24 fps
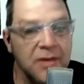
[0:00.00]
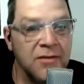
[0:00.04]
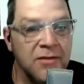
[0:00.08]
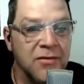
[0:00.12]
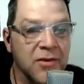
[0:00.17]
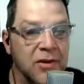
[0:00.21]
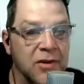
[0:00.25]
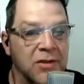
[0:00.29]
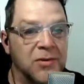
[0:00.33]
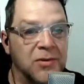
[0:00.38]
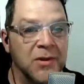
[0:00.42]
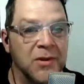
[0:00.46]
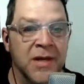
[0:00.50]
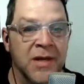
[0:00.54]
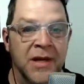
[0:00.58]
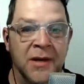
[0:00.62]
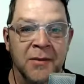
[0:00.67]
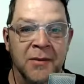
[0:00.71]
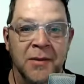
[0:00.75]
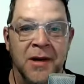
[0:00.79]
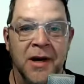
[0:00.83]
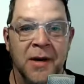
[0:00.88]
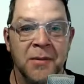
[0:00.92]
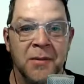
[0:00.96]
First one
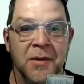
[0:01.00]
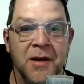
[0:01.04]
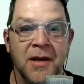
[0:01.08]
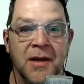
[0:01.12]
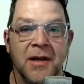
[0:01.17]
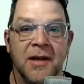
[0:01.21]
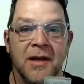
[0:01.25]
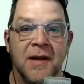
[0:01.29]
here, Bob.